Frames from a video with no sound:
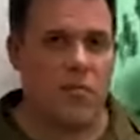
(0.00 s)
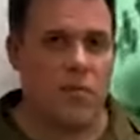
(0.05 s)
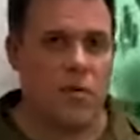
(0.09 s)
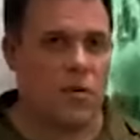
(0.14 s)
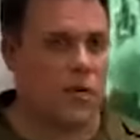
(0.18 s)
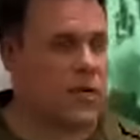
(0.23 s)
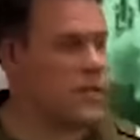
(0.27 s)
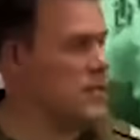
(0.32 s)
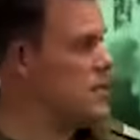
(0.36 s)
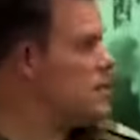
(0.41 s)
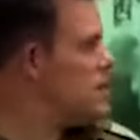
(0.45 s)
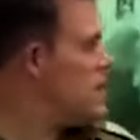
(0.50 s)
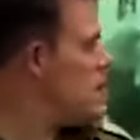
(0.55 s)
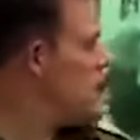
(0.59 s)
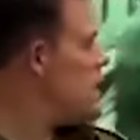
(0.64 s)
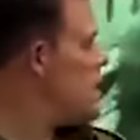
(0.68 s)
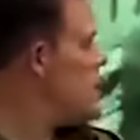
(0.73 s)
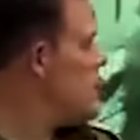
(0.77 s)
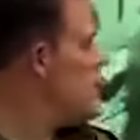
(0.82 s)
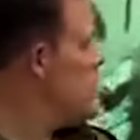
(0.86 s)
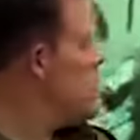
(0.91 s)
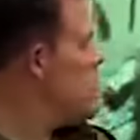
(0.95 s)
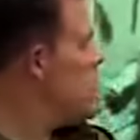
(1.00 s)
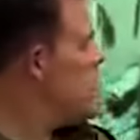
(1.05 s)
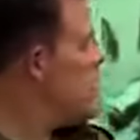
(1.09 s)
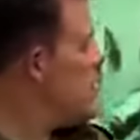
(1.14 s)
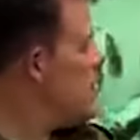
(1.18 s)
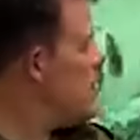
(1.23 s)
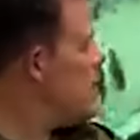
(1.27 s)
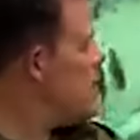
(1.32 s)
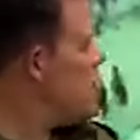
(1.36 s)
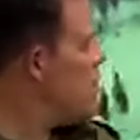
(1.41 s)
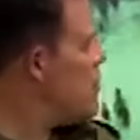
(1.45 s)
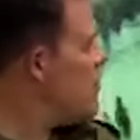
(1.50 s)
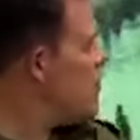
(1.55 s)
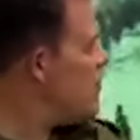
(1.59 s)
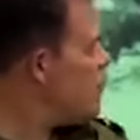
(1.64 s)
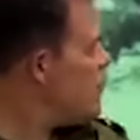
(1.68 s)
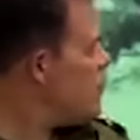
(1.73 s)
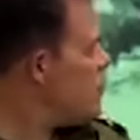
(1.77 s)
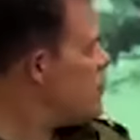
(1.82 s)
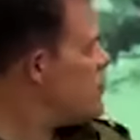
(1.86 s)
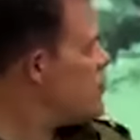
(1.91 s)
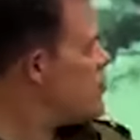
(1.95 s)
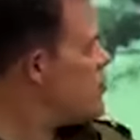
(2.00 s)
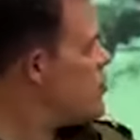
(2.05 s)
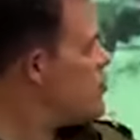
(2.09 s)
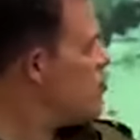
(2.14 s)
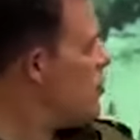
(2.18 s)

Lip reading: You can see the first